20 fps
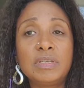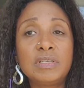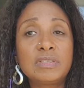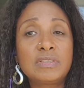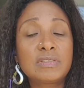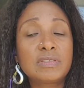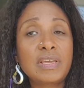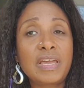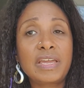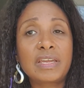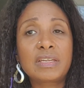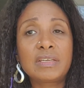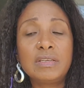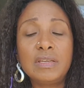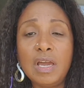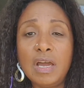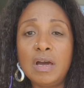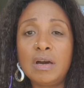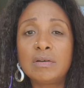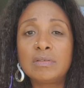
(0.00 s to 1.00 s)
And it's like,
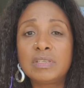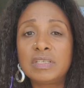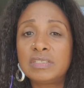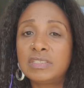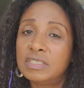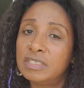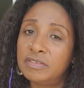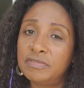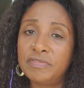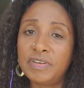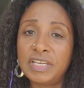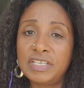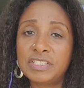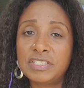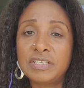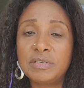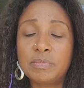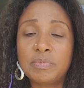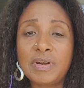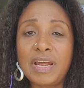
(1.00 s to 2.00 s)
no, that's an
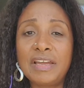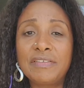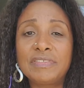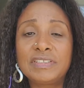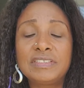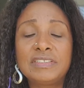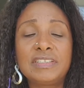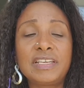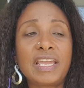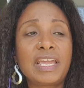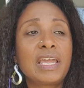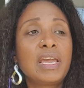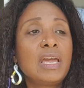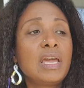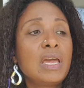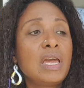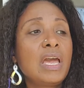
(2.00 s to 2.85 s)
invasion of privacy.